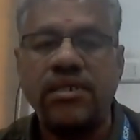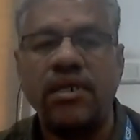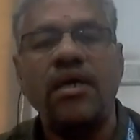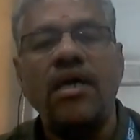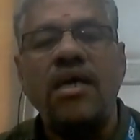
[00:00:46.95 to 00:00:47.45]

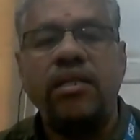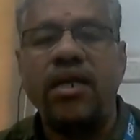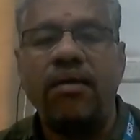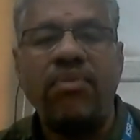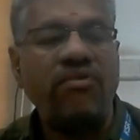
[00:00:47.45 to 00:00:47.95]
The
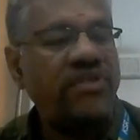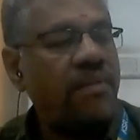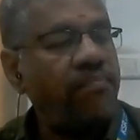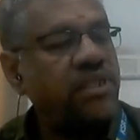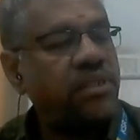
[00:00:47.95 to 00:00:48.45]
number of
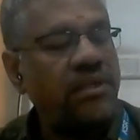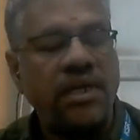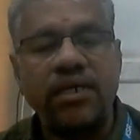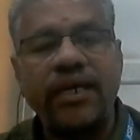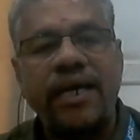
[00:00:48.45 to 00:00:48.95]
samples
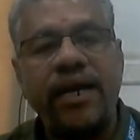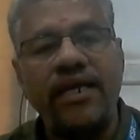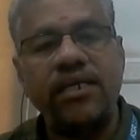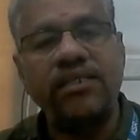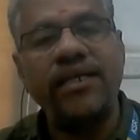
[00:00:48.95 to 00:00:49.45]

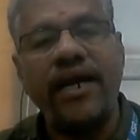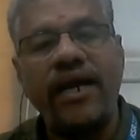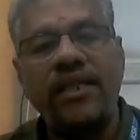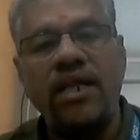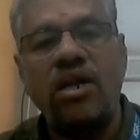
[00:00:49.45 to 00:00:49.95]
is
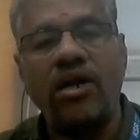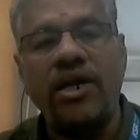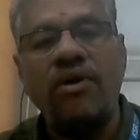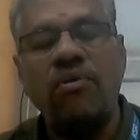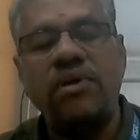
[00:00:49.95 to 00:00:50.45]
greater than or
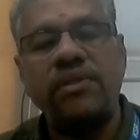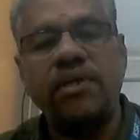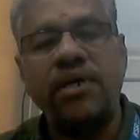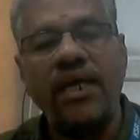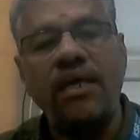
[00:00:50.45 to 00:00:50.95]
equal to
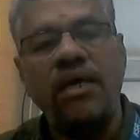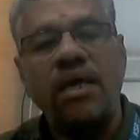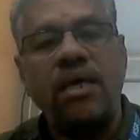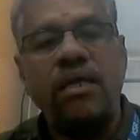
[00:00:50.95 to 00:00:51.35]
30,